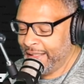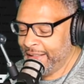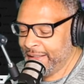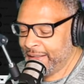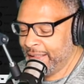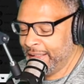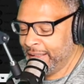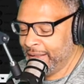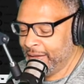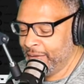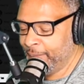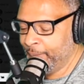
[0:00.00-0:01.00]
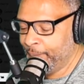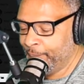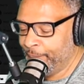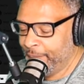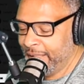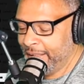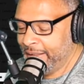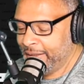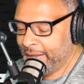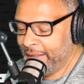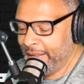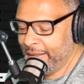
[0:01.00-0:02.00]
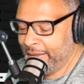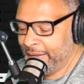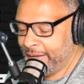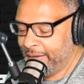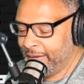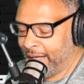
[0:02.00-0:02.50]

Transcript: anything, anything.